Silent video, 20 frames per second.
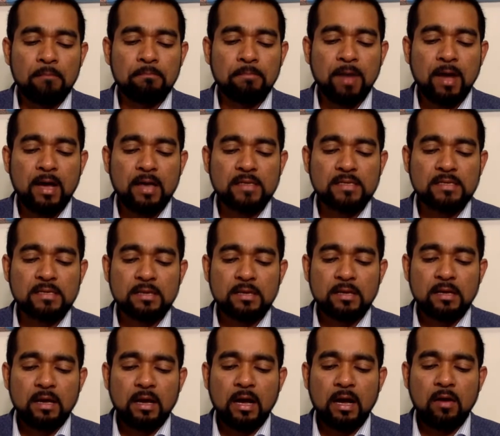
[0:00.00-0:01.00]
But
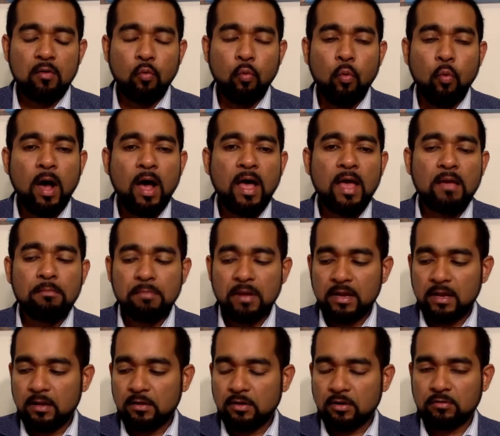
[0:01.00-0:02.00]
why
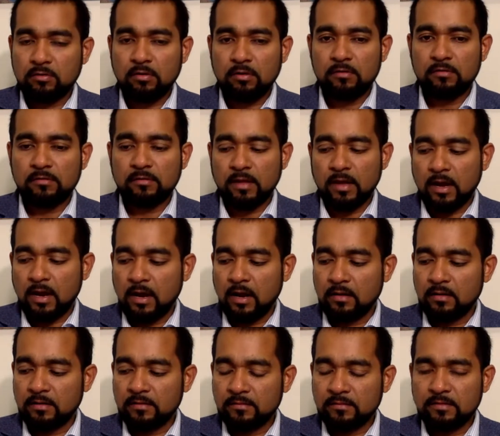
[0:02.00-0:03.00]
medical doctors
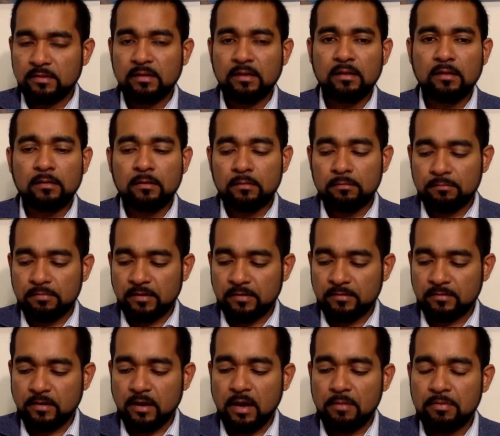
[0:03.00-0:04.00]
are still
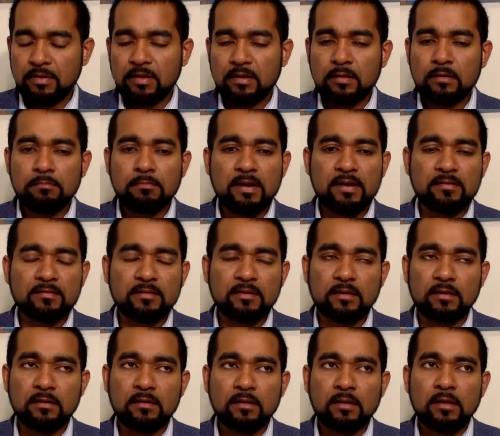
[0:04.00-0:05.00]
prescribing
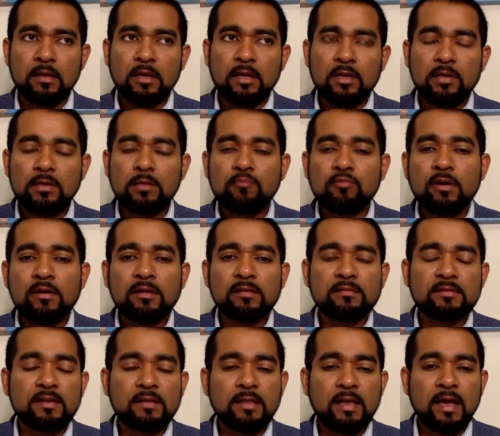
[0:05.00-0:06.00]
medicine? You have to
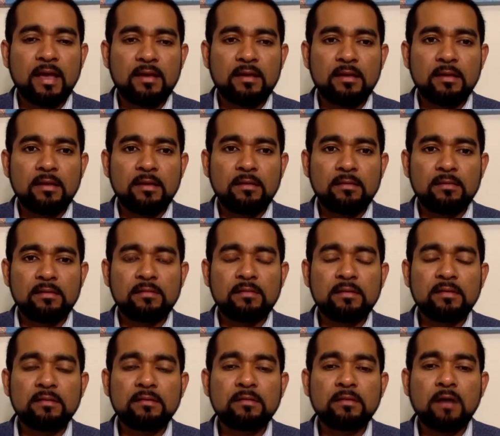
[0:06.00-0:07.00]
understand that this
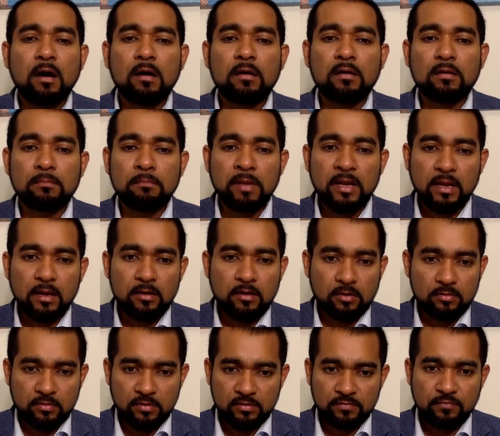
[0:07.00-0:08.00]
is not medical
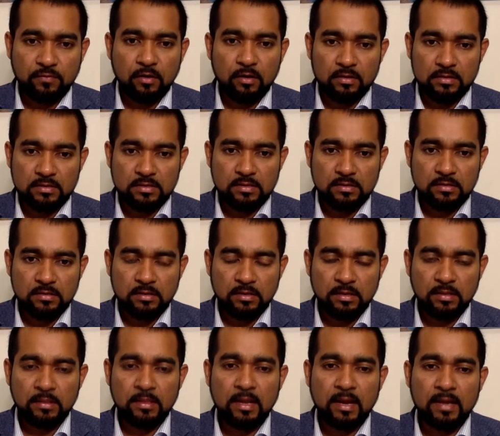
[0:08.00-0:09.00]
doctors' fault
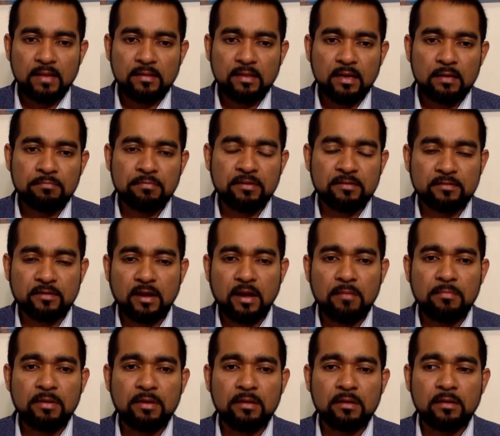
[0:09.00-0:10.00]
that they are
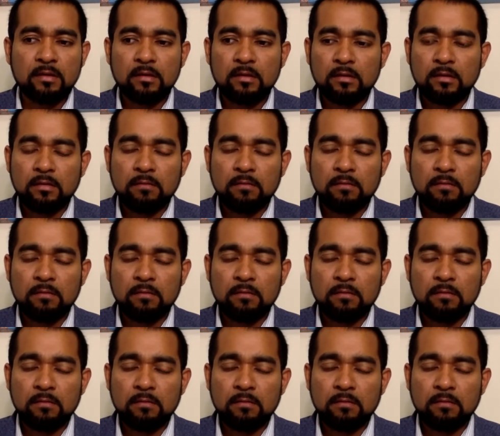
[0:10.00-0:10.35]
prescribing